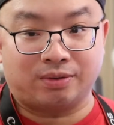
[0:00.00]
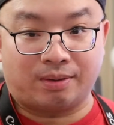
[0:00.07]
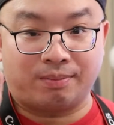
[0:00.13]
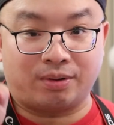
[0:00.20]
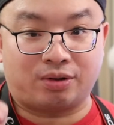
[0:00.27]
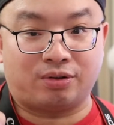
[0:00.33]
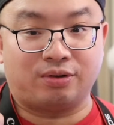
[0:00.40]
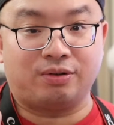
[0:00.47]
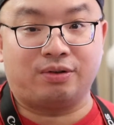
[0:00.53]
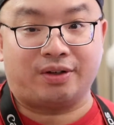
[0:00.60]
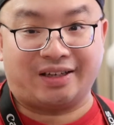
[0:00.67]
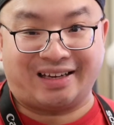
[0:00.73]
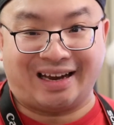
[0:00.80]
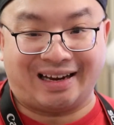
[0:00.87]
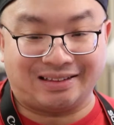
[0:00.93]
Number two,
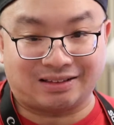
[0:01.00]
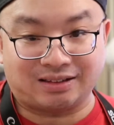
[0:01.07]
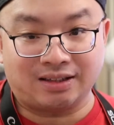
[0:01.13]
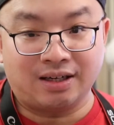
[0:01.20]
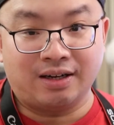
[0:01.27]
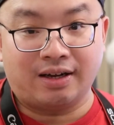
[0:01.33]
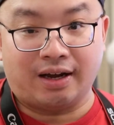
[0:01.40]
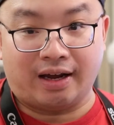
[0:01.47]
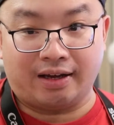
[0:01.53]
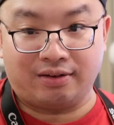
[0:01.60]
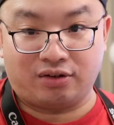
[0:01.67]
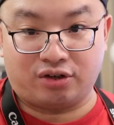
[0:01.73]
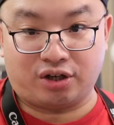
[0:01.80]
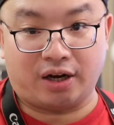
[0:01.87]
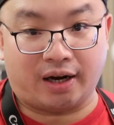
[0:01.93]
guess
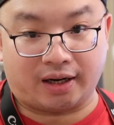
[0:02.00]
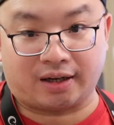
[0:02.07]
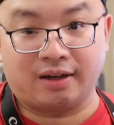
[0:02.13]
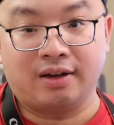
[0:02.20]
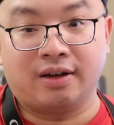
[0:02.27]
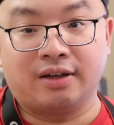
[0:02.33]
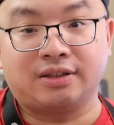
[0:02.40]
and check.